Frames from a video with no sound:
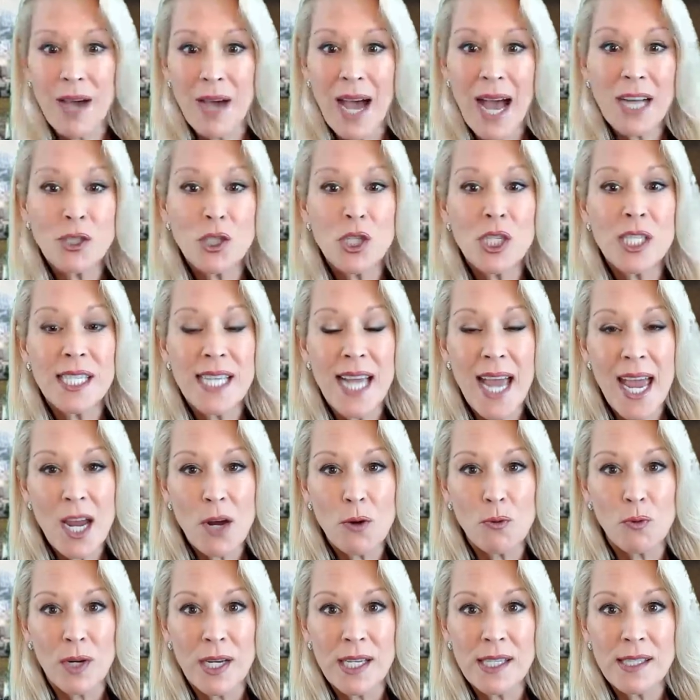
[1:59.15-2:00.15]
actually
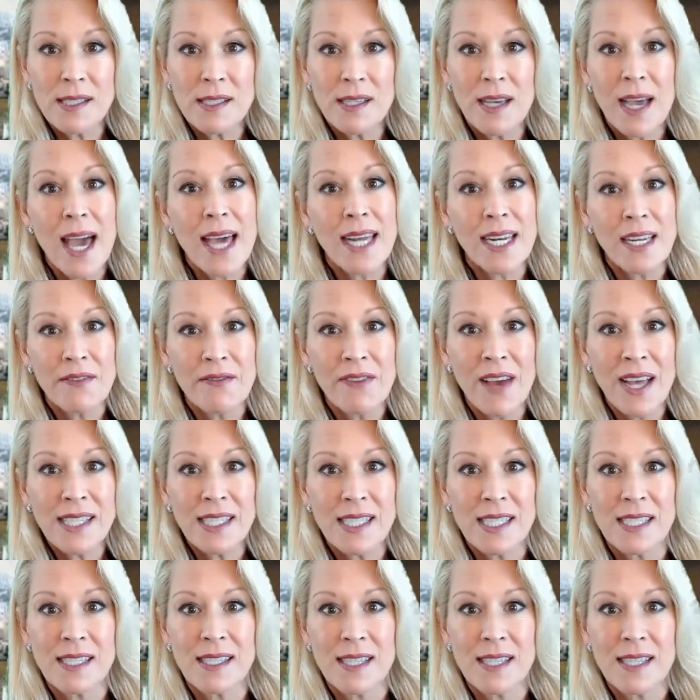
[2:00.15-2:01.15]
take risk and
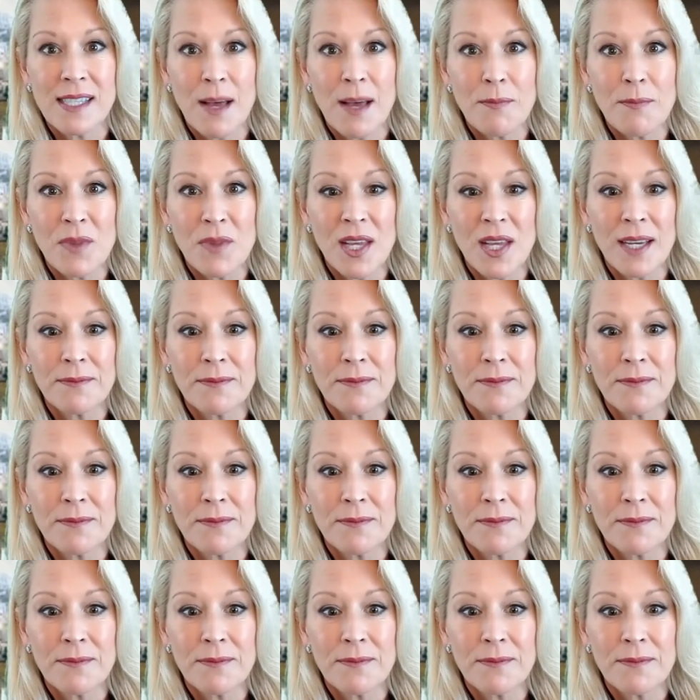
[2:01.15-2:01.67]
invest in something.